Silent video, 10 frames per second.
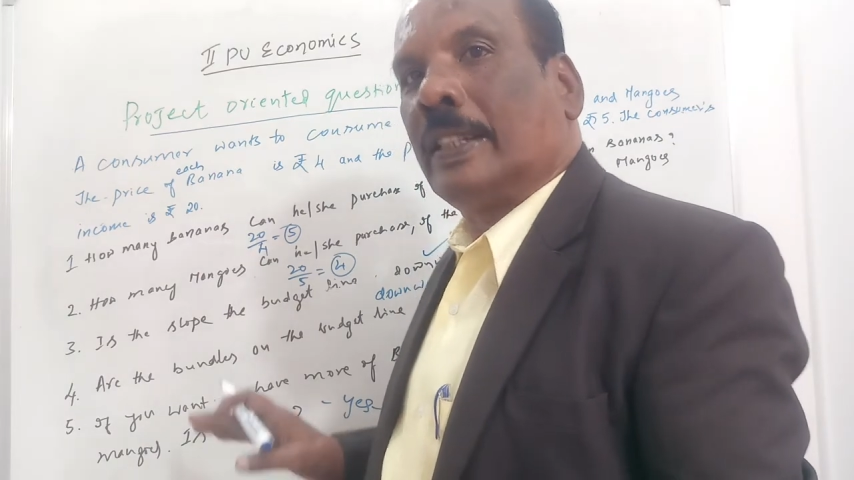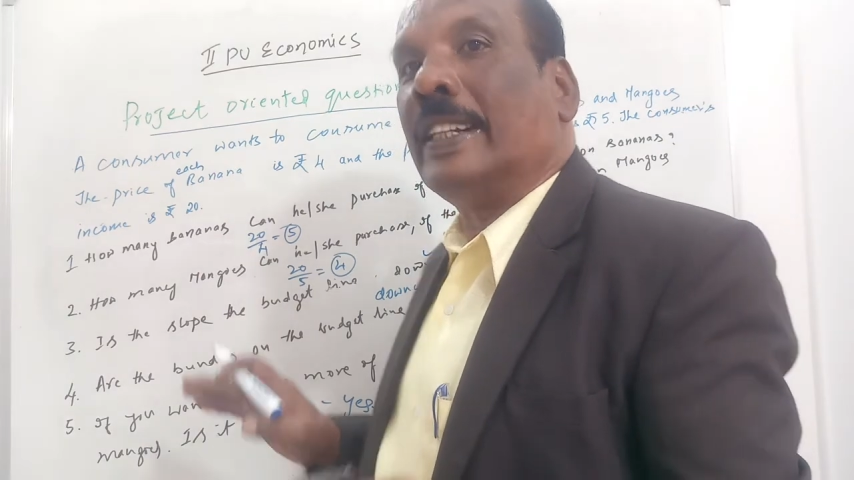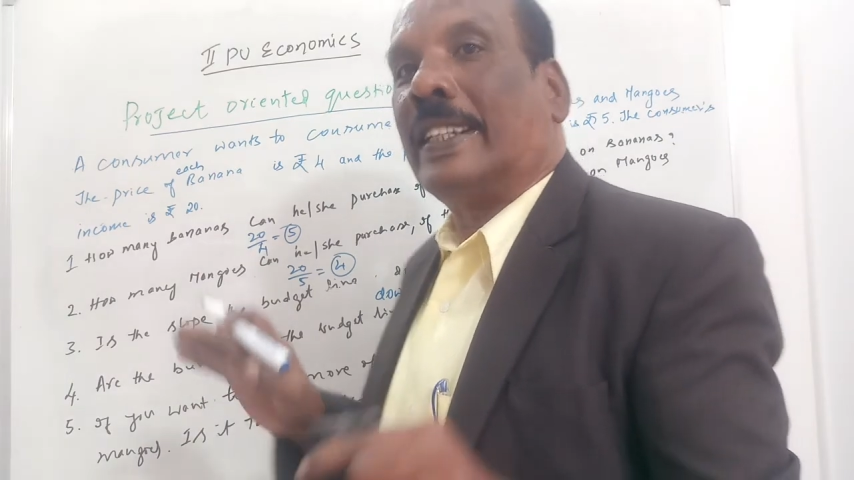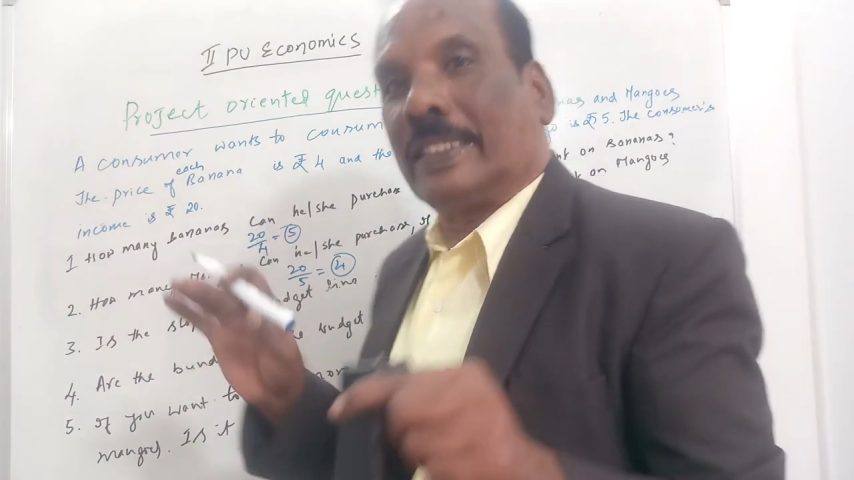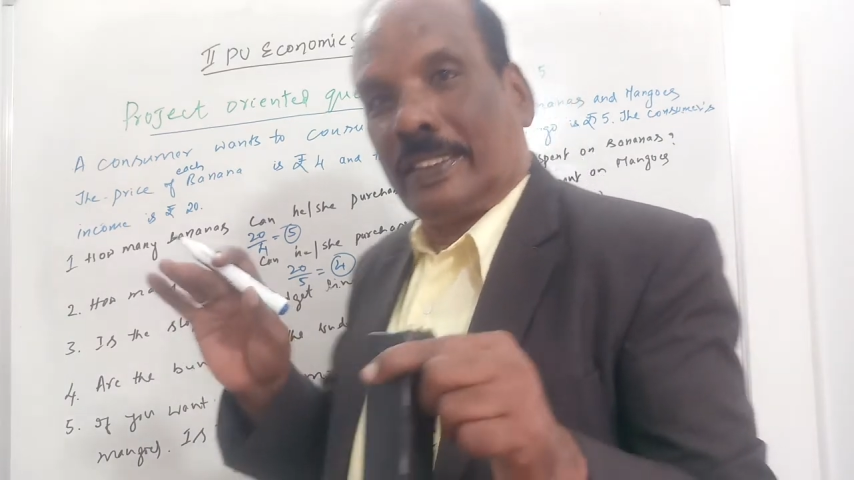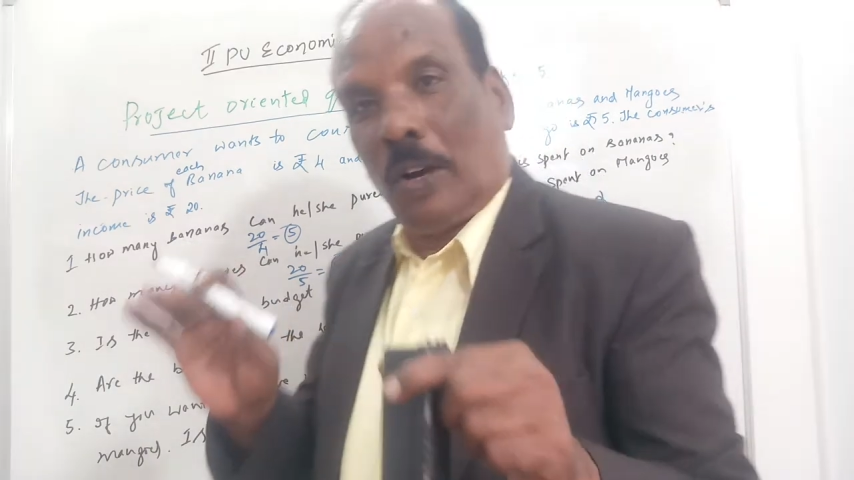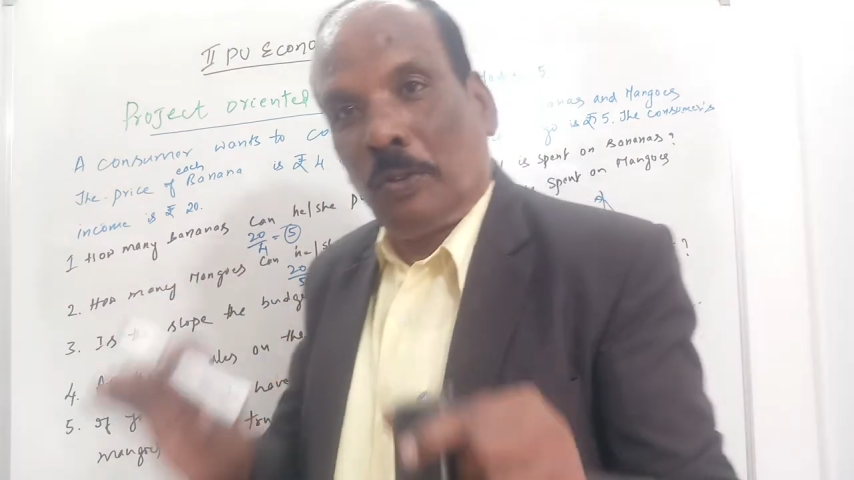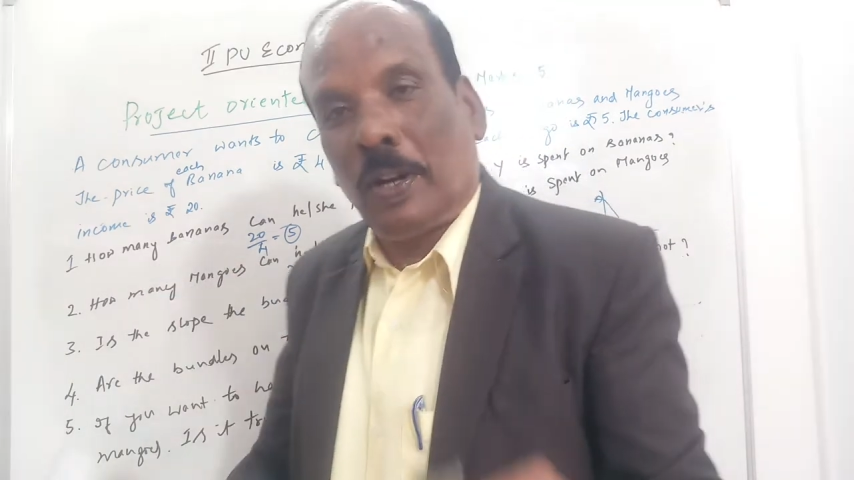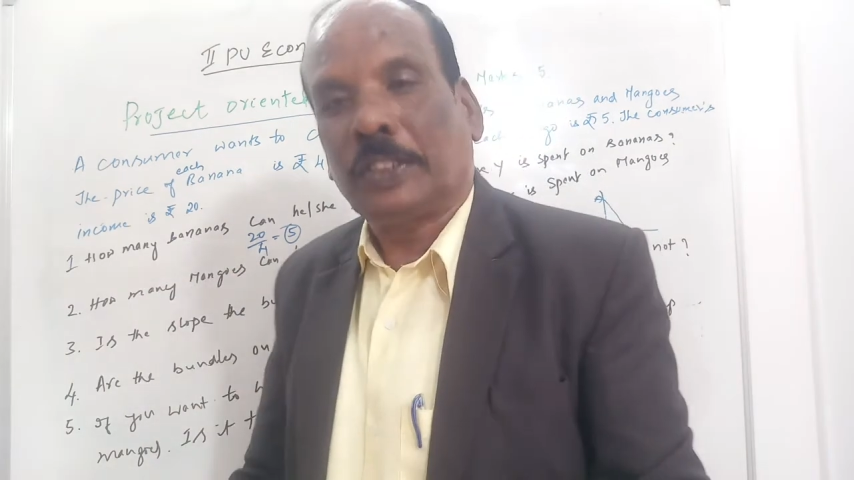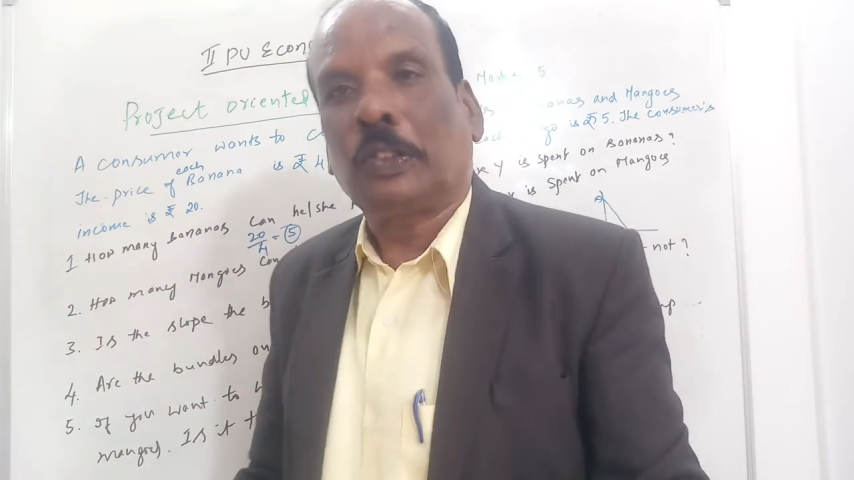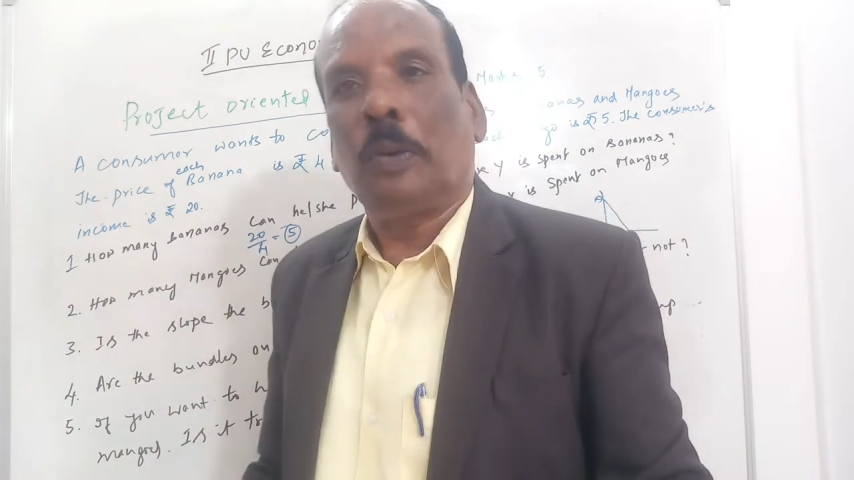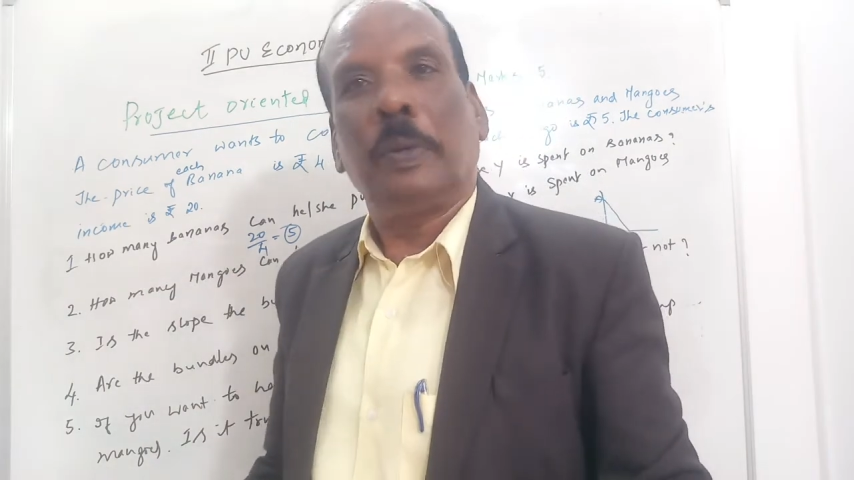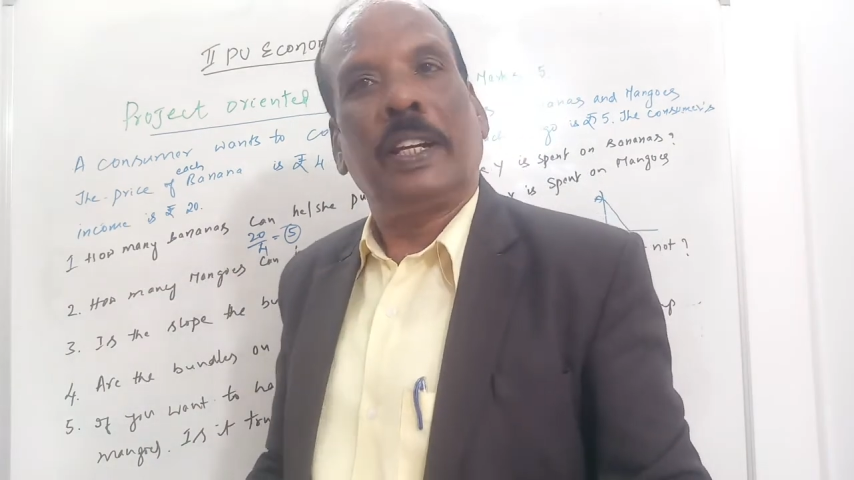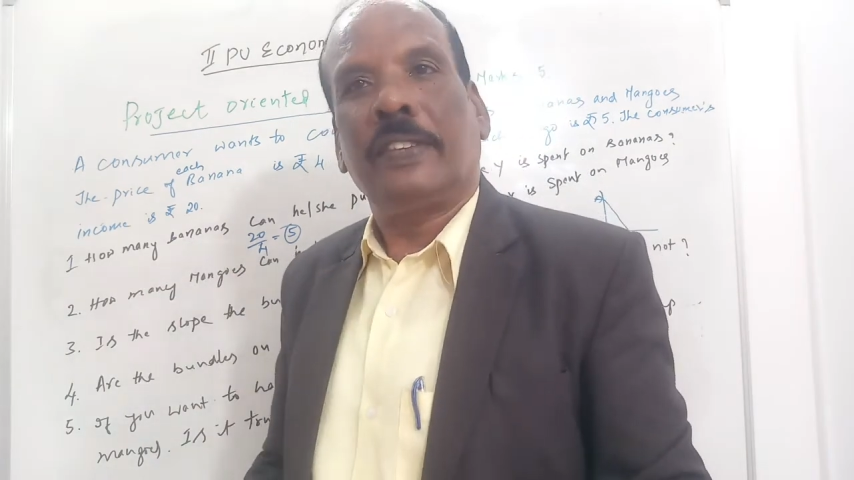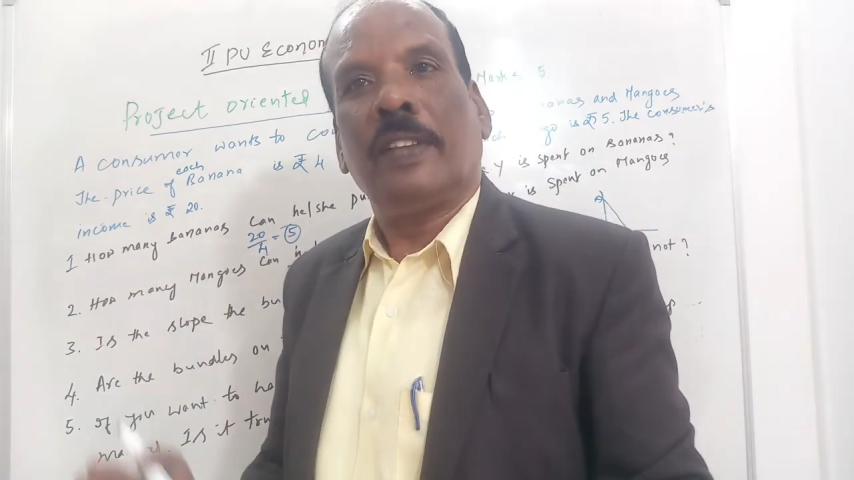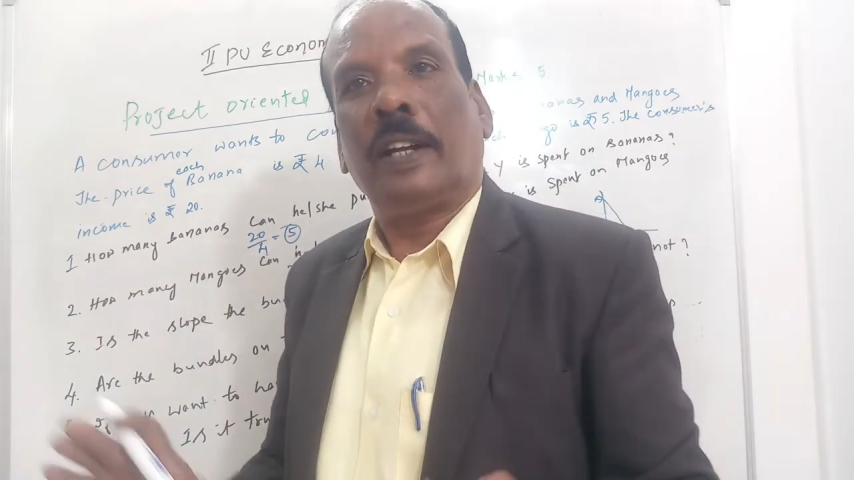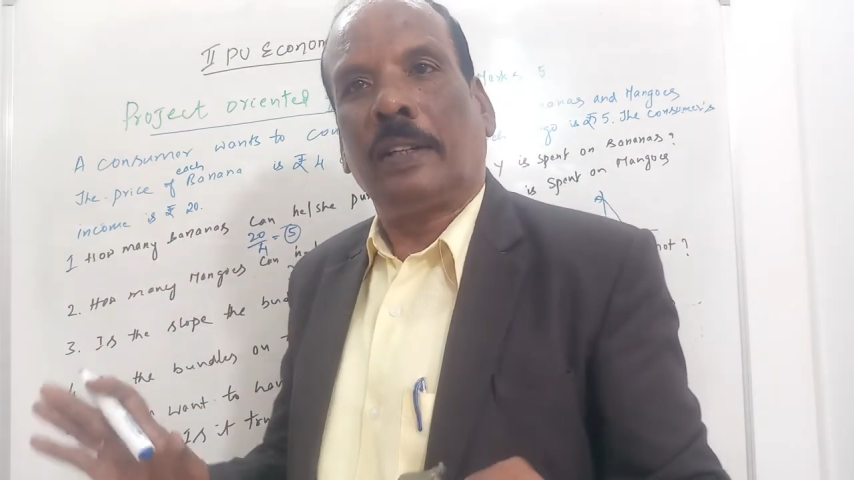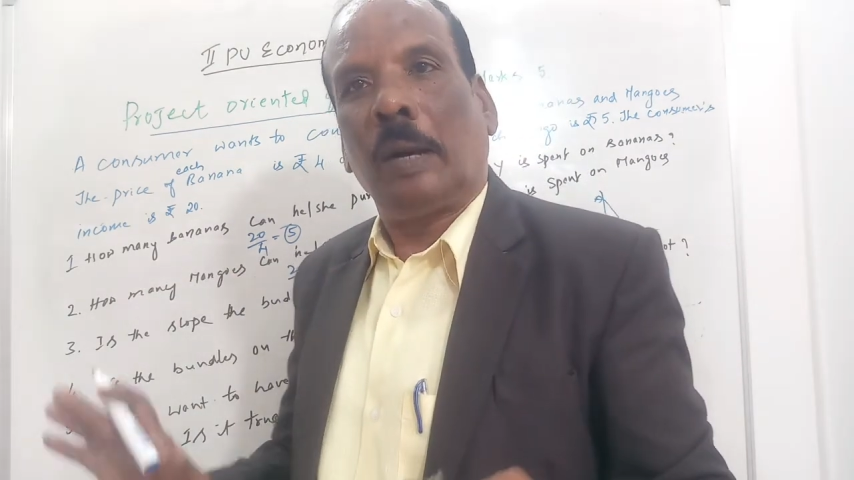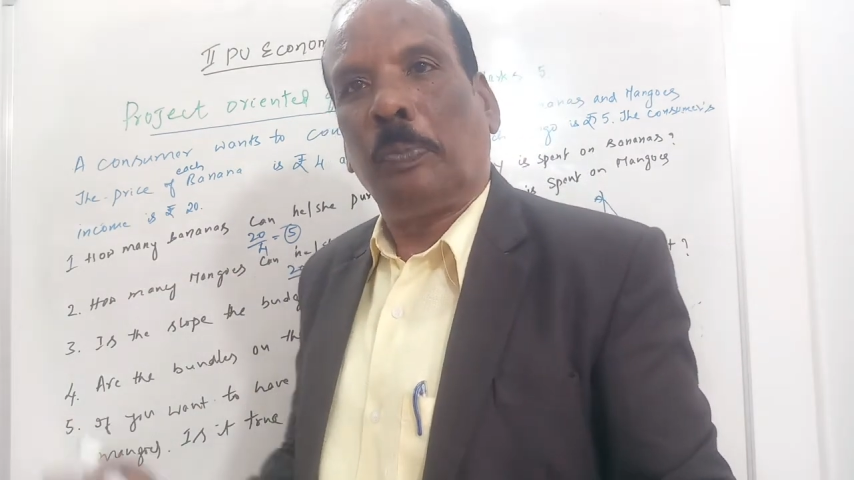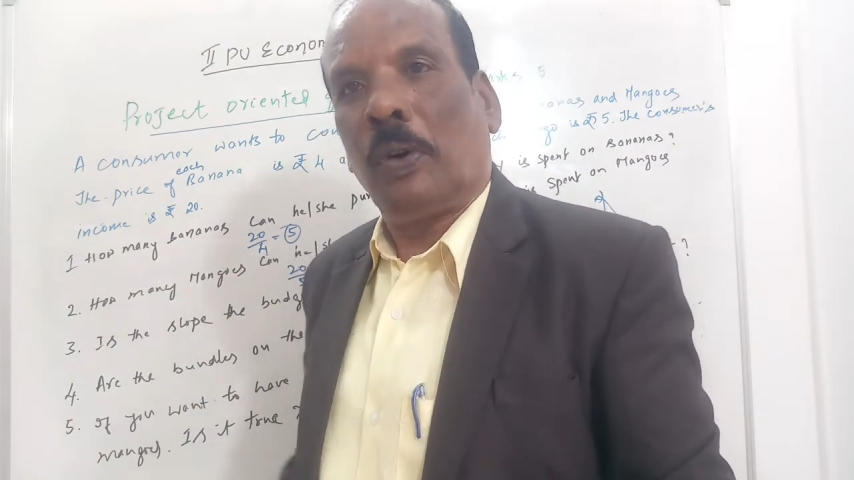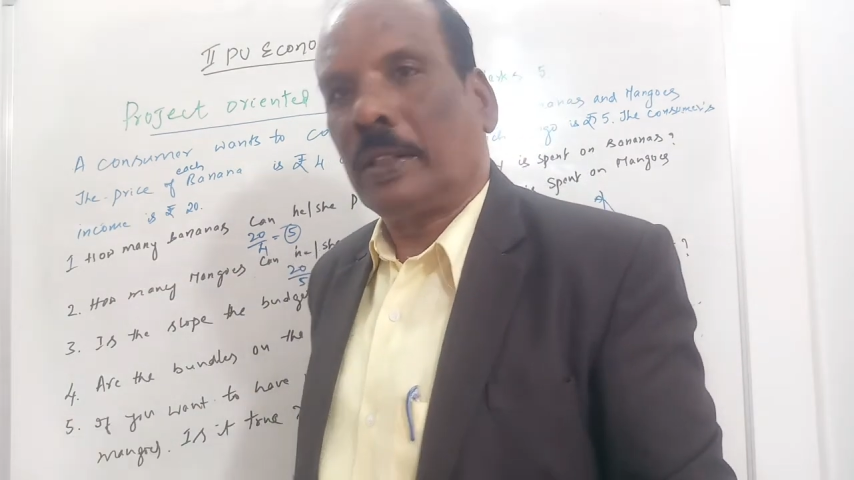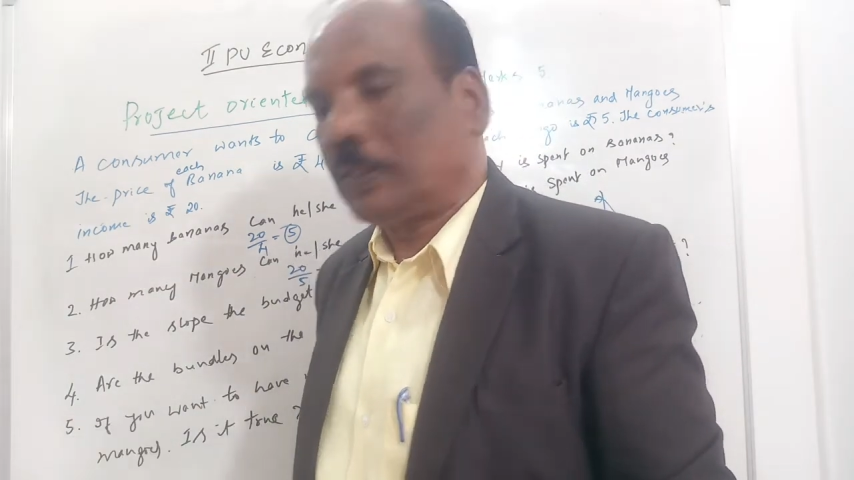It is downward sloping. It is not upward